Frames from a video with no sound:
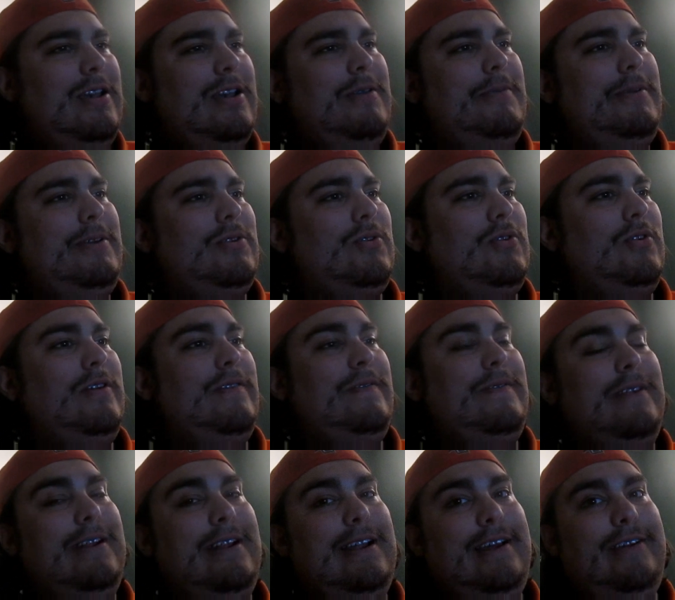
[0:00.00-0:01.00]
Be cool if
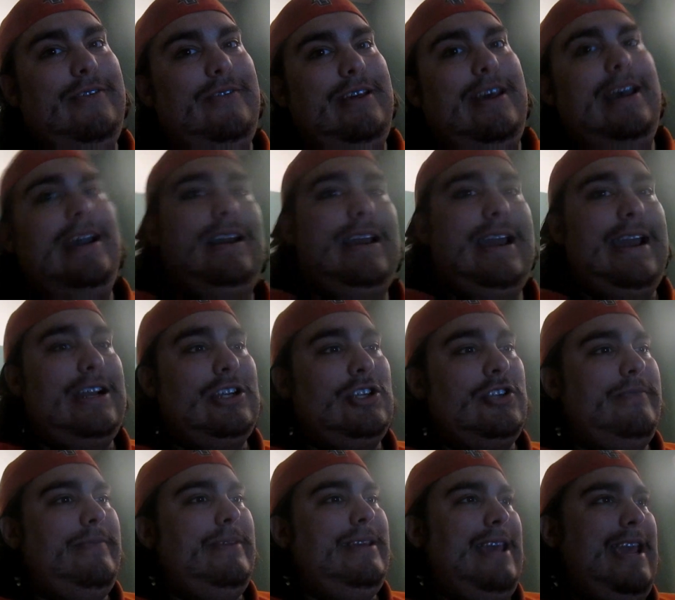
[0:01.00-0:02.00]
it
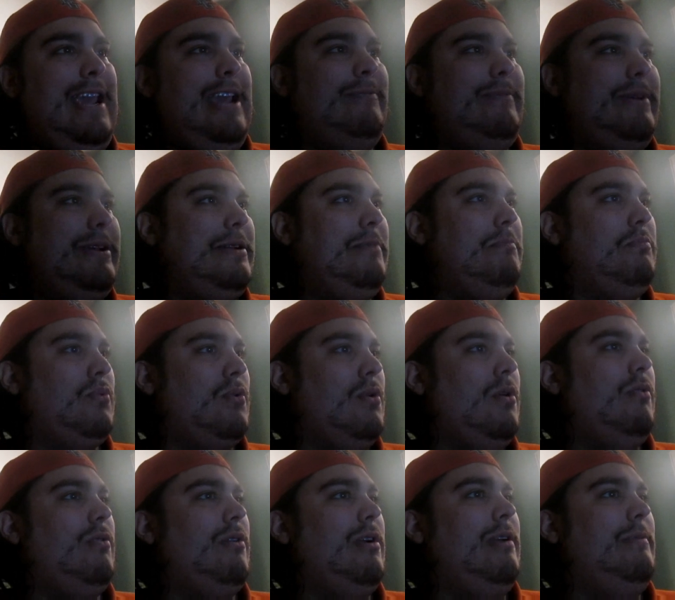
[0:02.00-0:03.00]
actually became like a
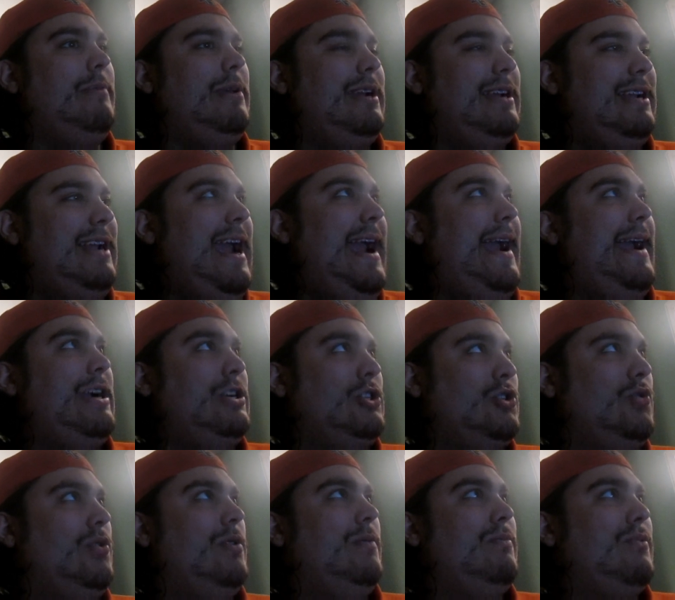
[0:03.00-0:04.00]
program, like an
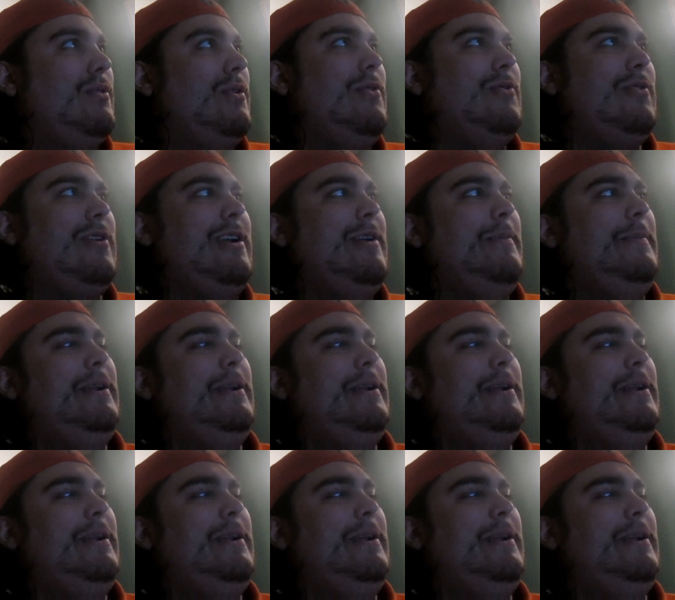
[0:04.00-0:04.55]
actual program